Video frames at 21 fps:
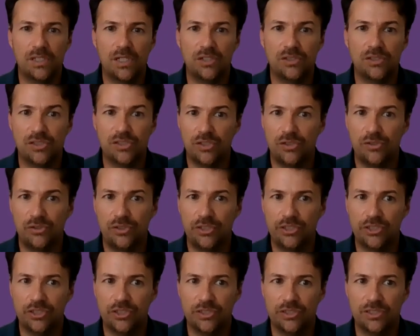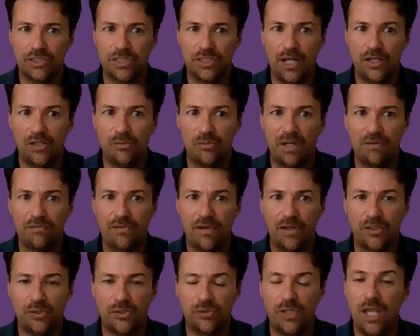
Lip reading: considerations and you might find out,